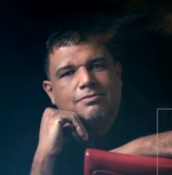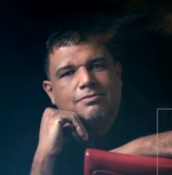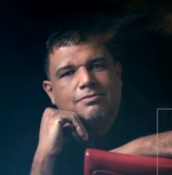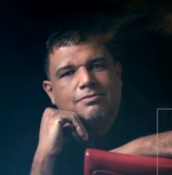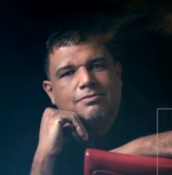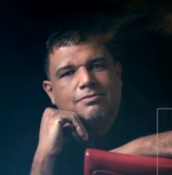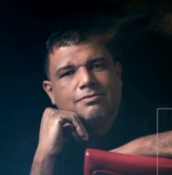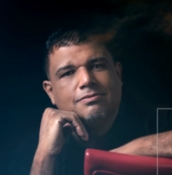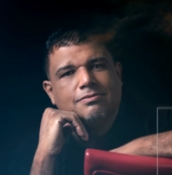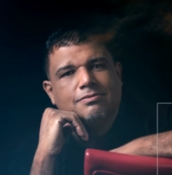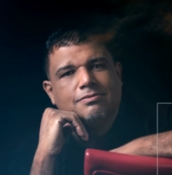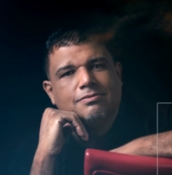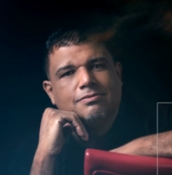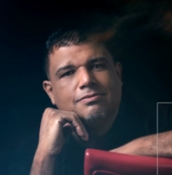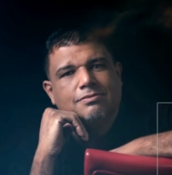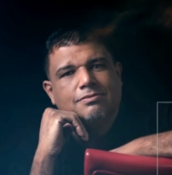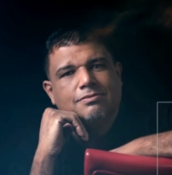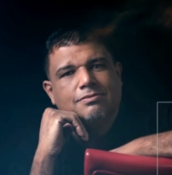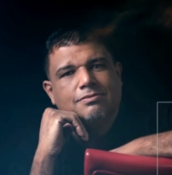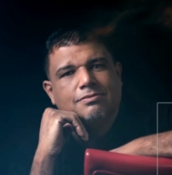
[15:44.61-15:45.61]

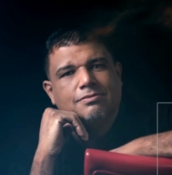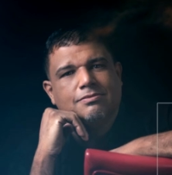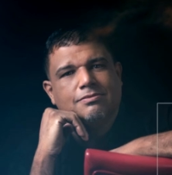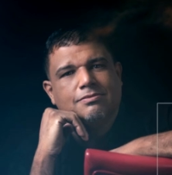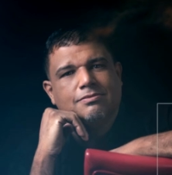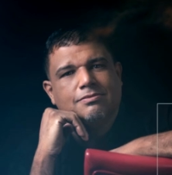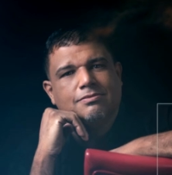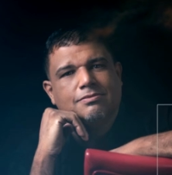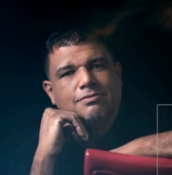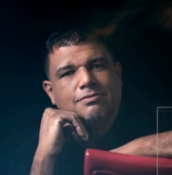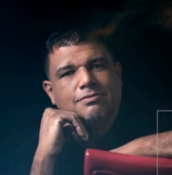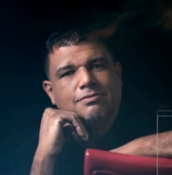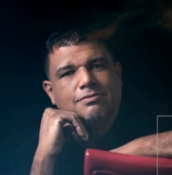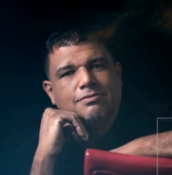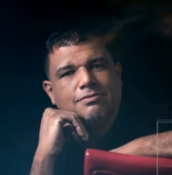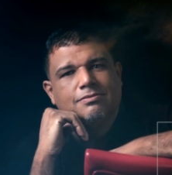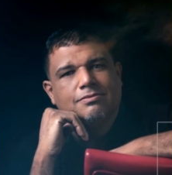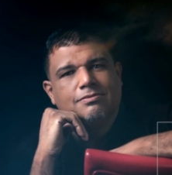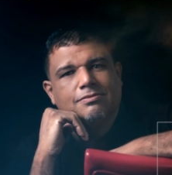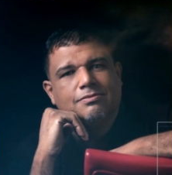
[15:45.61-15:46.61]

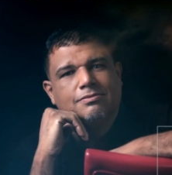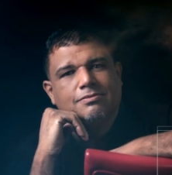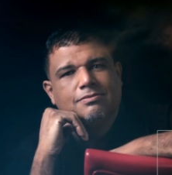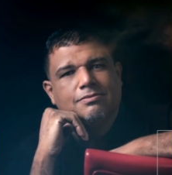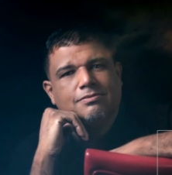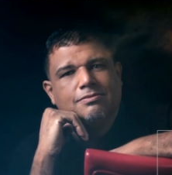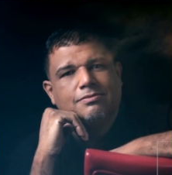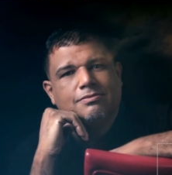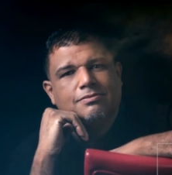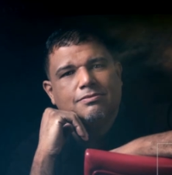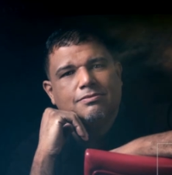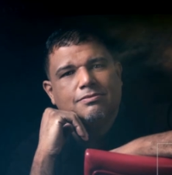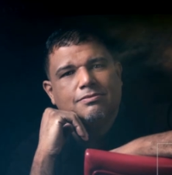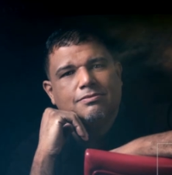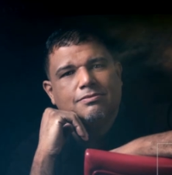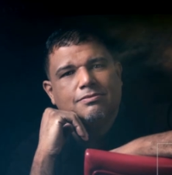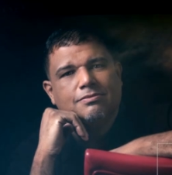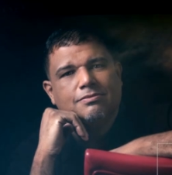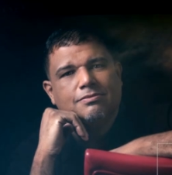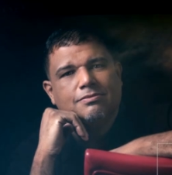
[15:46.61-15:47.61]

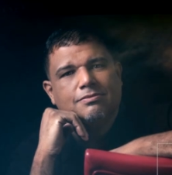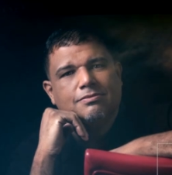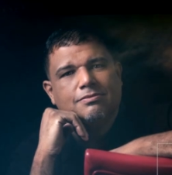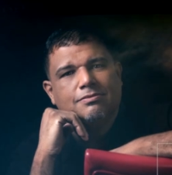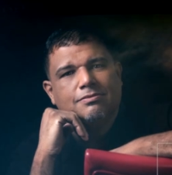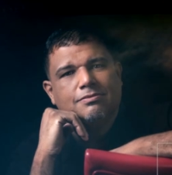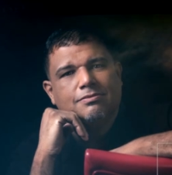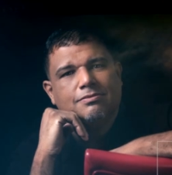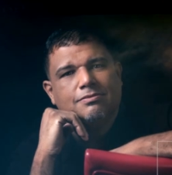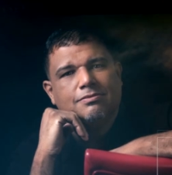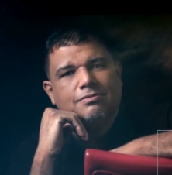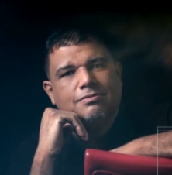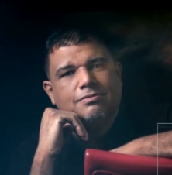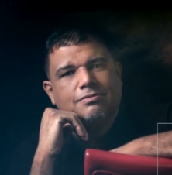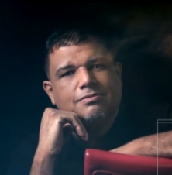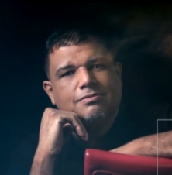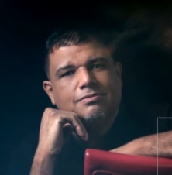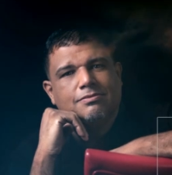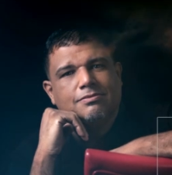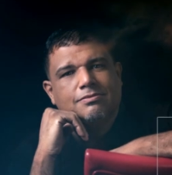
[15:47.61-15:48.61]

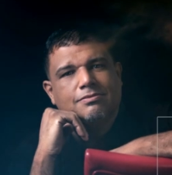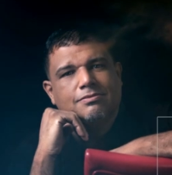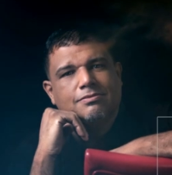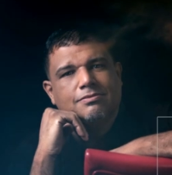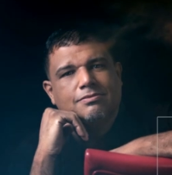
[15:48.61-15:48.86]
Nobody speaks.